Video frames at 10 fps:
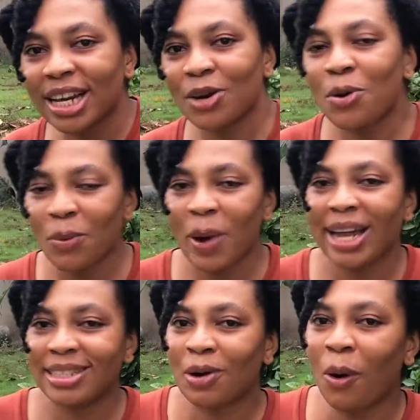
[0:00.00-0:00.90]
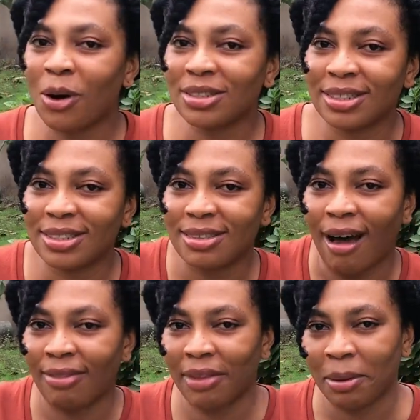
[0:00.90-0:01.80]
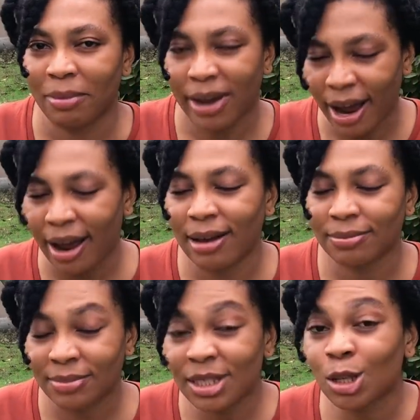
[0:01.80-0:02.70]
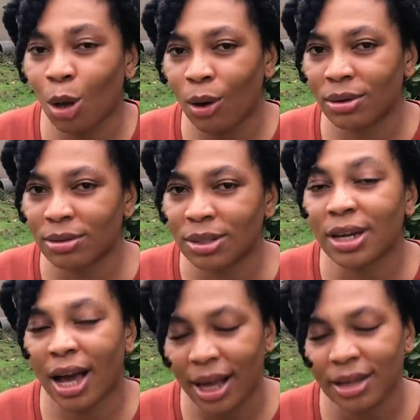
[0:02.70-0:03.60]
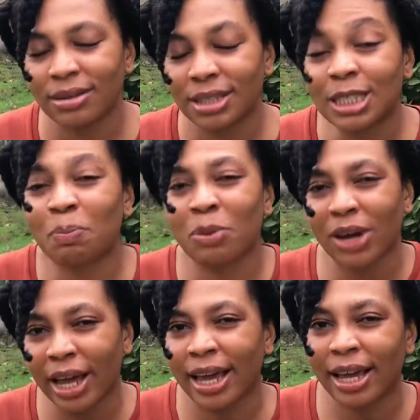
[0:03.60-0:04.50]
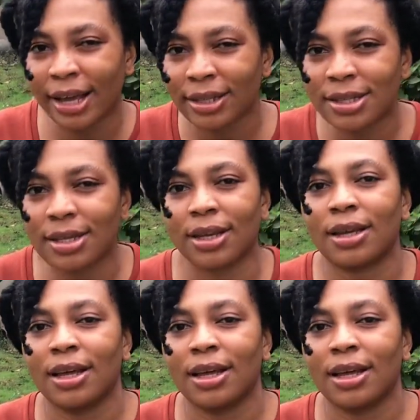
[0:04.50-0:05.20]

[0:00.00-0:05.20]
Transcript: they know why they called it that name. Yeah, it's long. Yeah, it's plenty.